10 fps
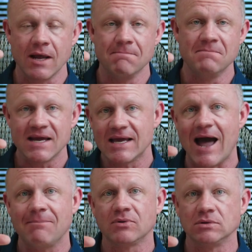in big
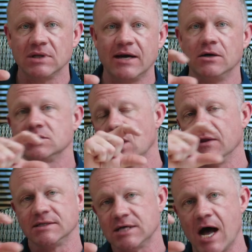capital letters
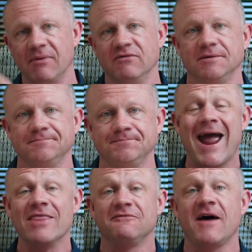on the top of it.
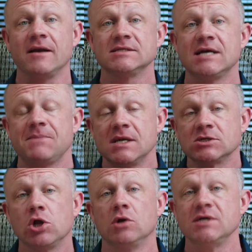And the final step is
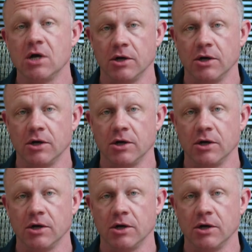closing